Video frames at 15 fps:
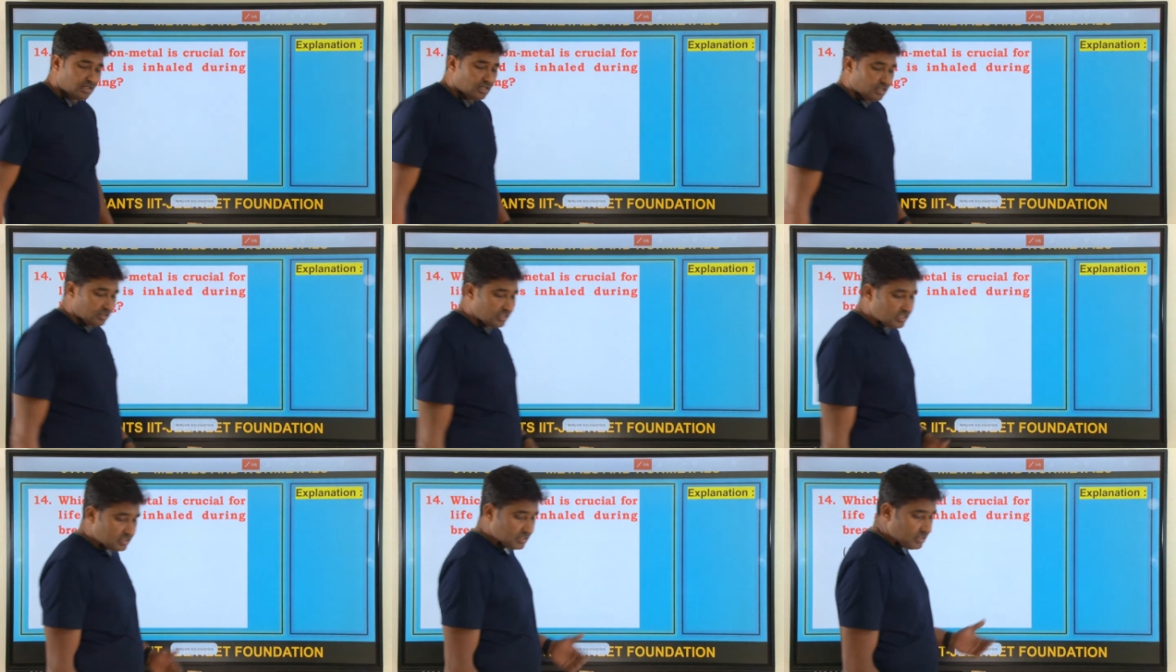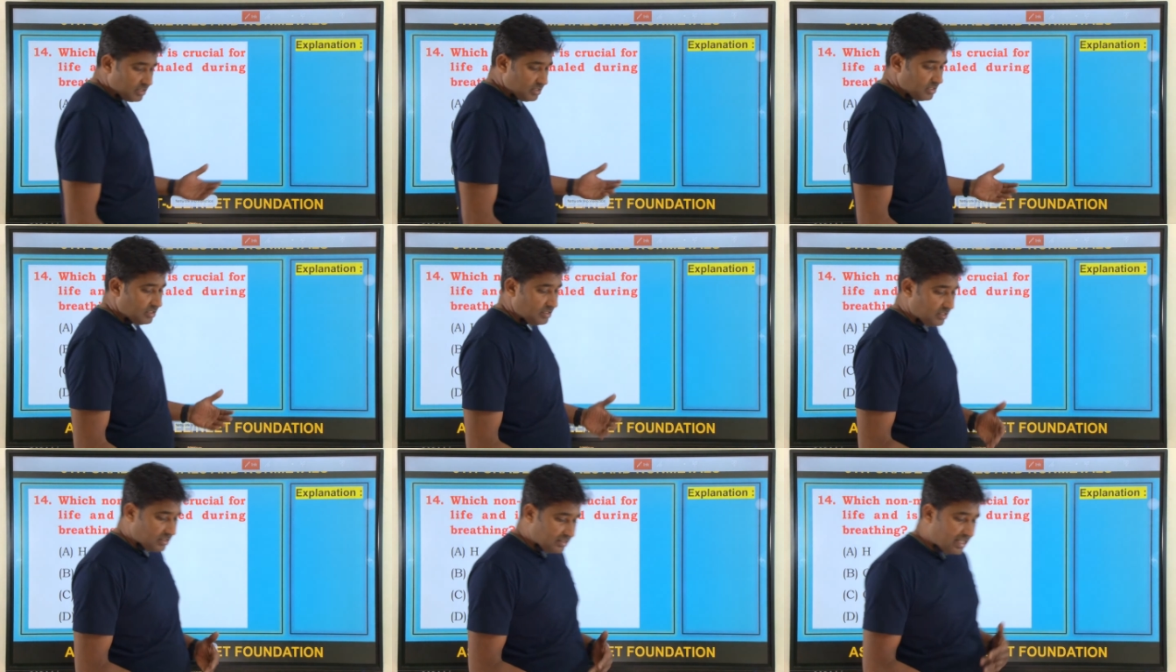This
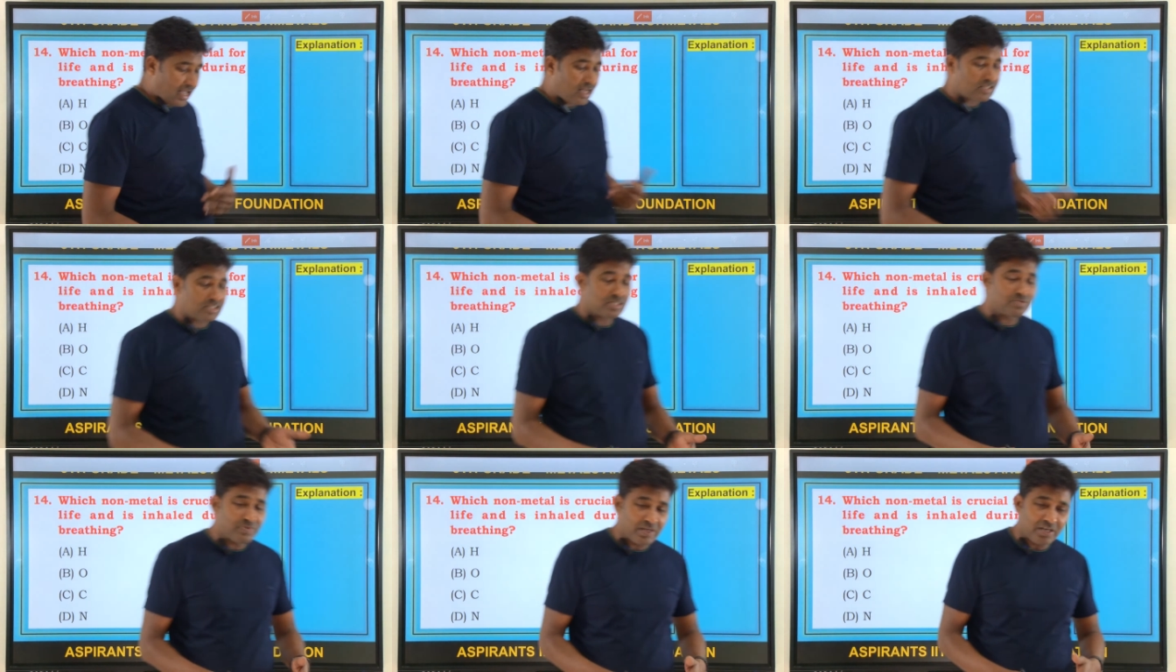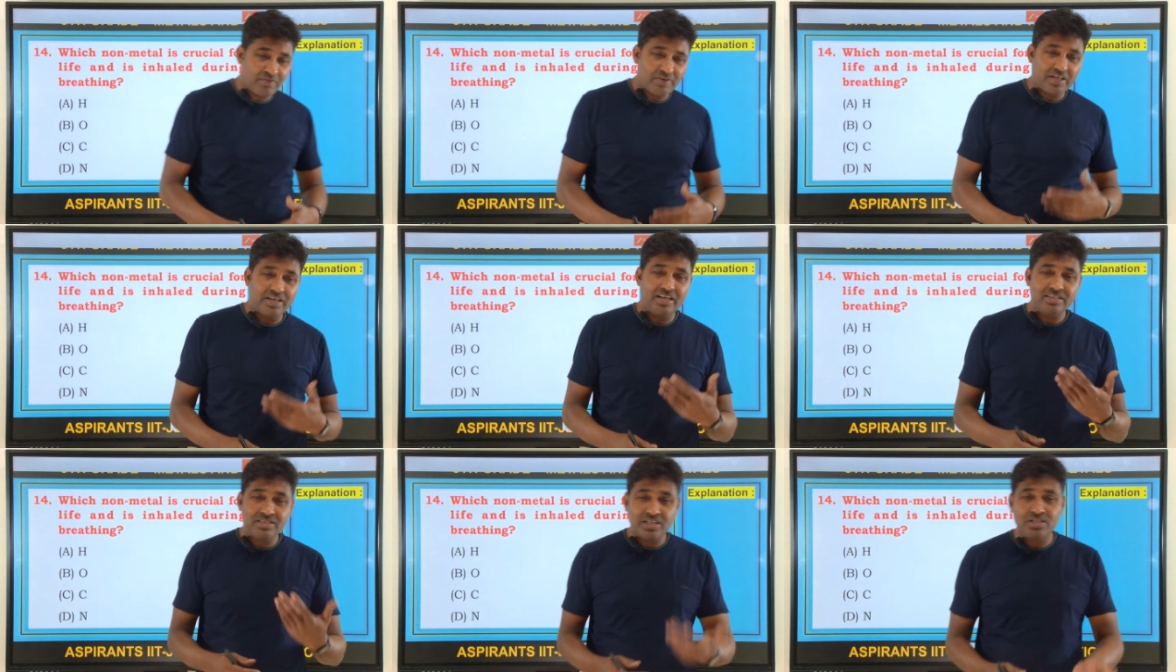gas is very,
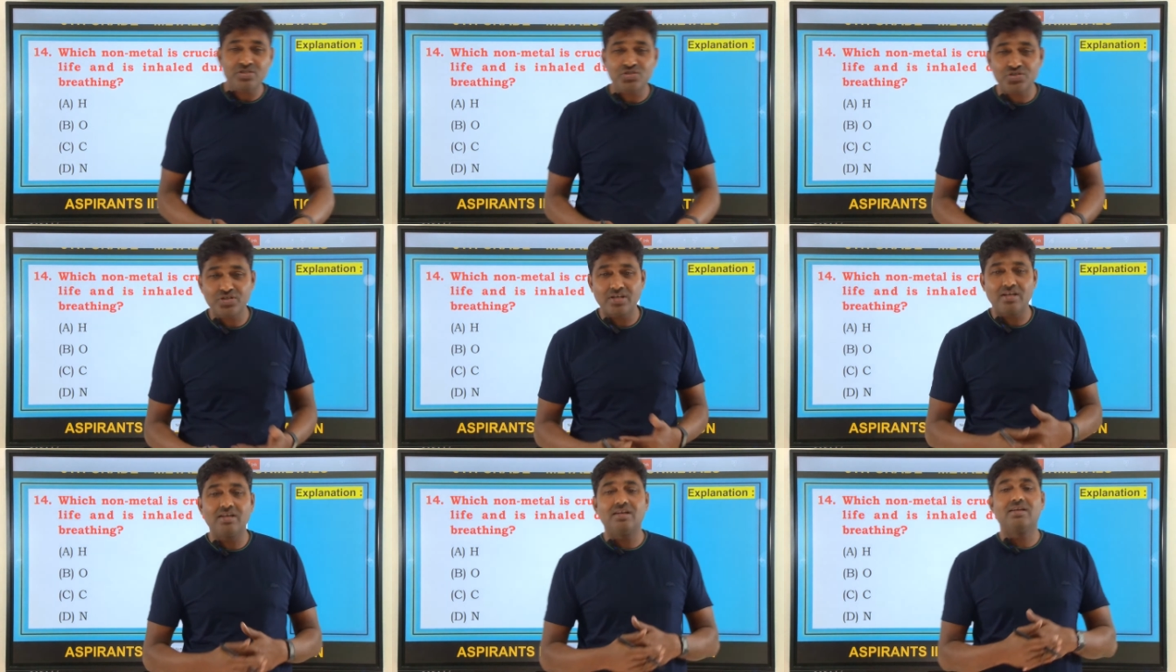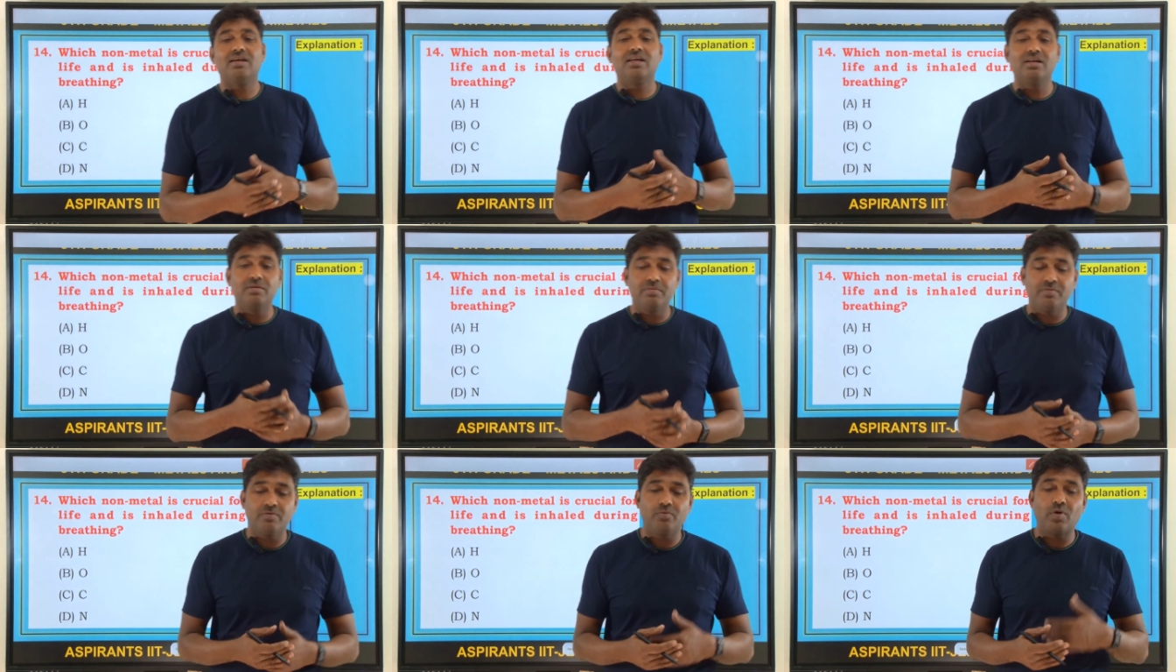very essential
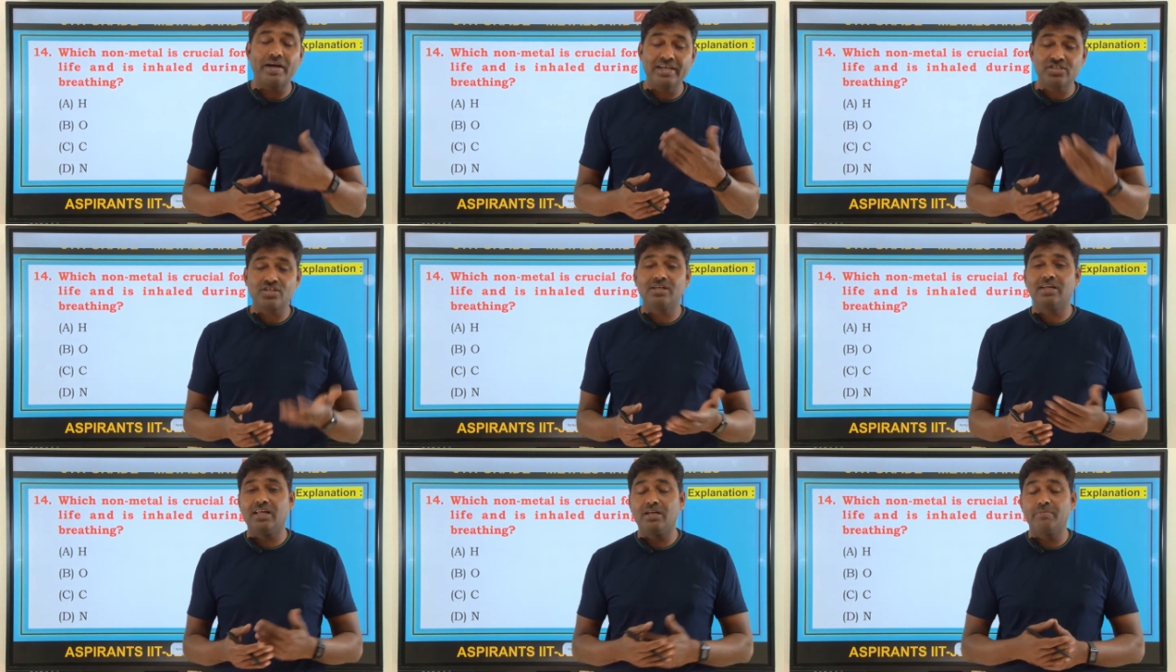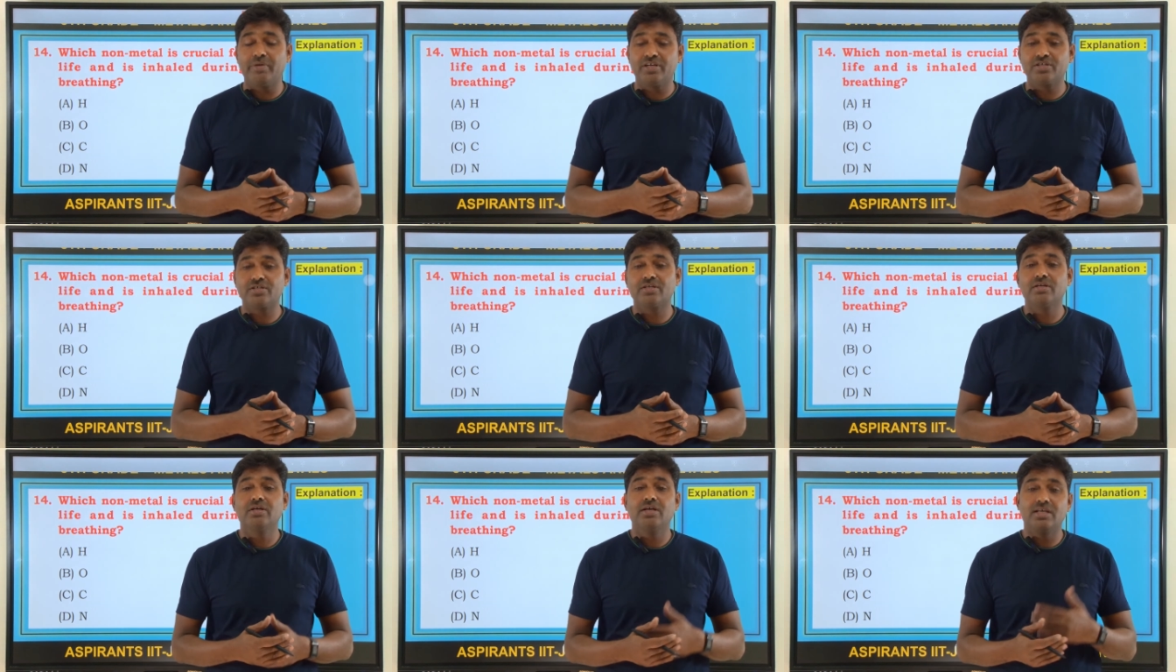element, vital element,
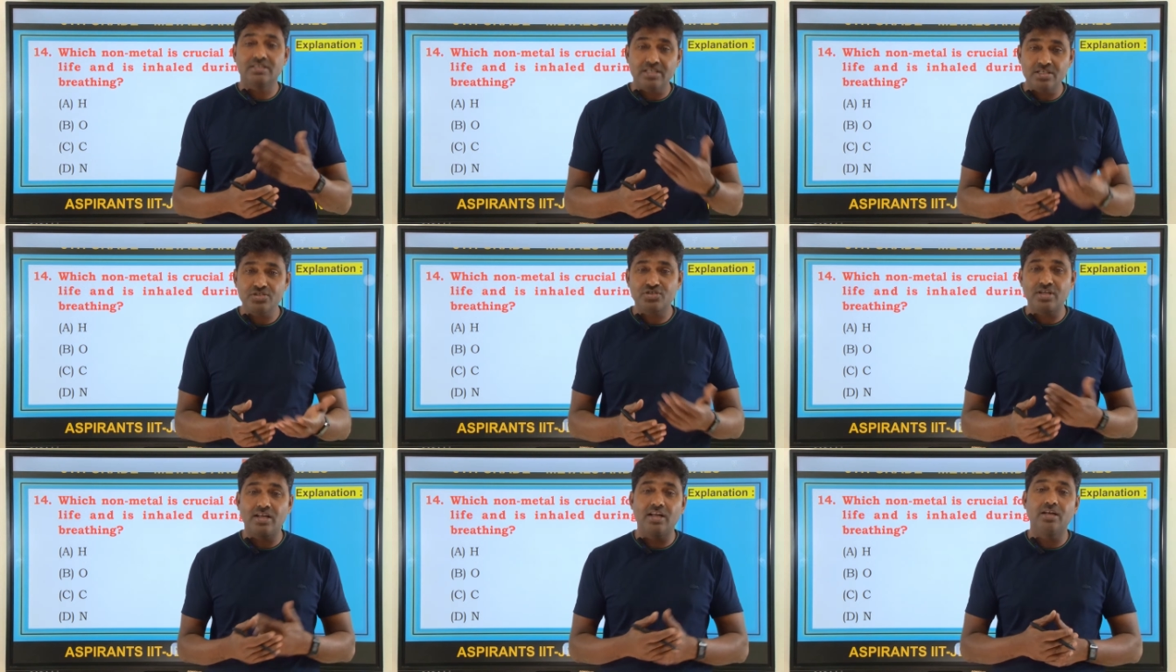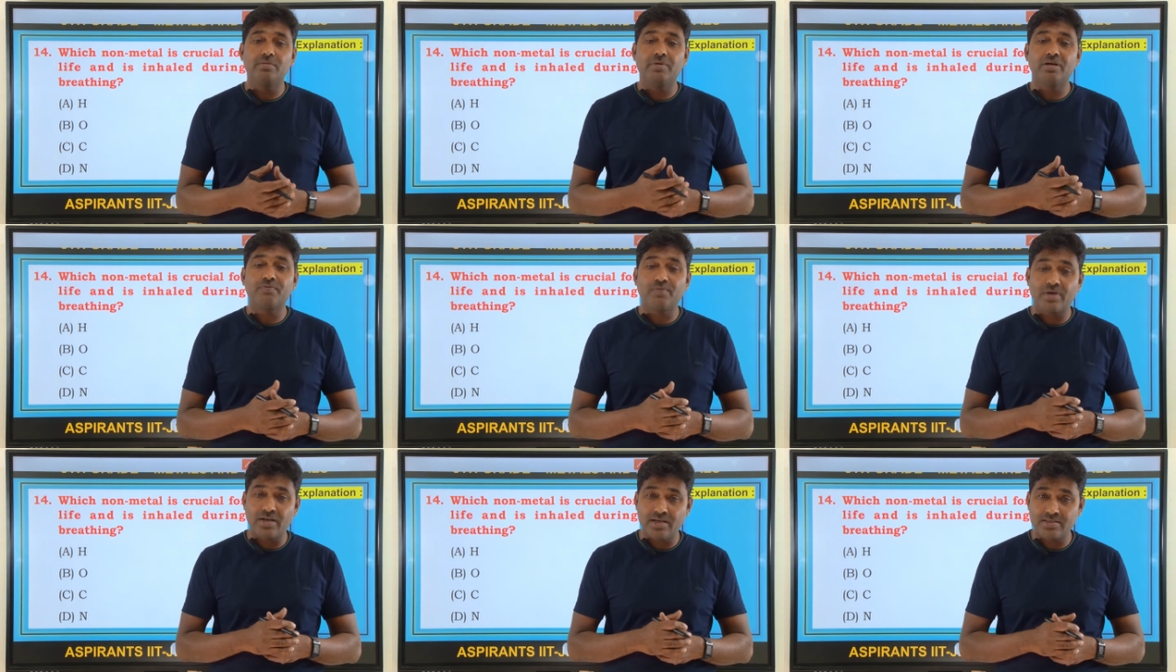essential element
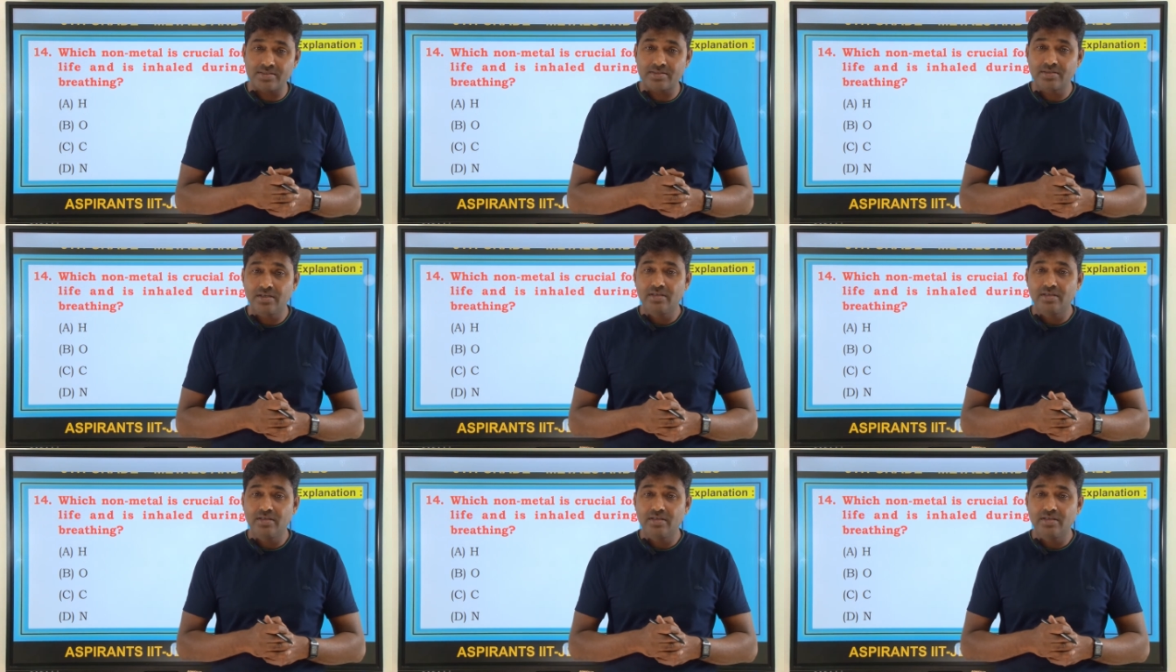for us.